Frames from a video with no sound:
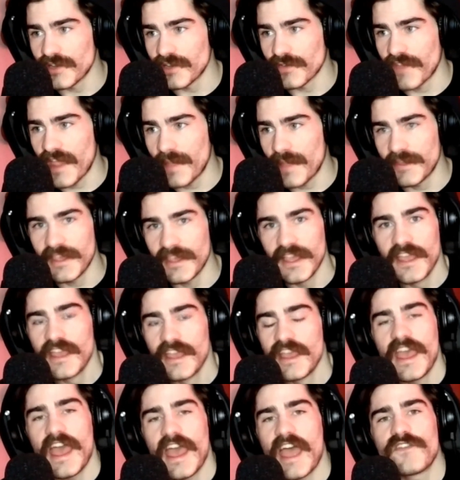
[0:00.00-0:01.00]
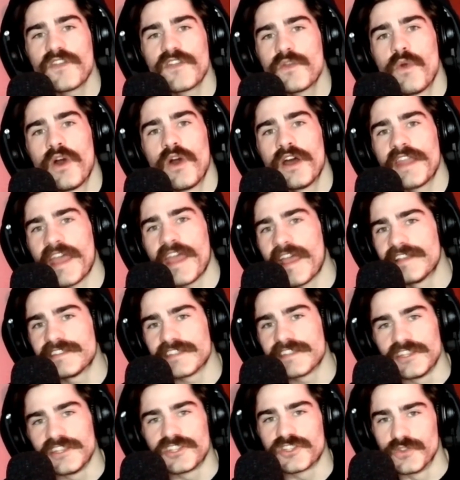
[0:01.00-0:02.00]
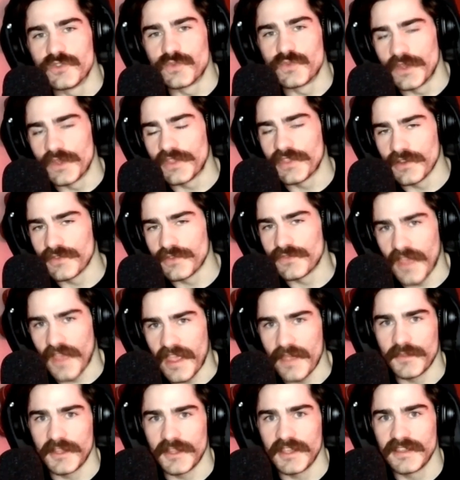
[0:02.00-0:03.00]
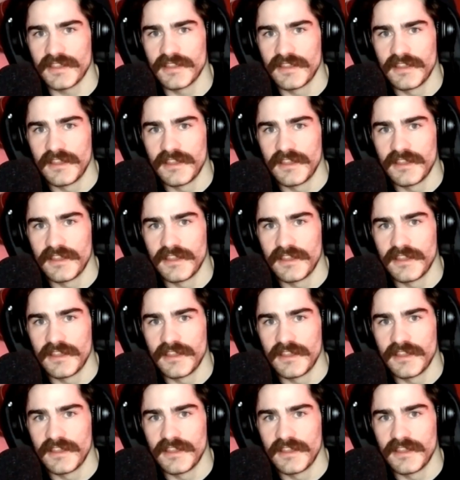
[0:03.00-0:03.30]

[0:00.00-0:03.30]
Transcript: Your family, everyone has issues with their family.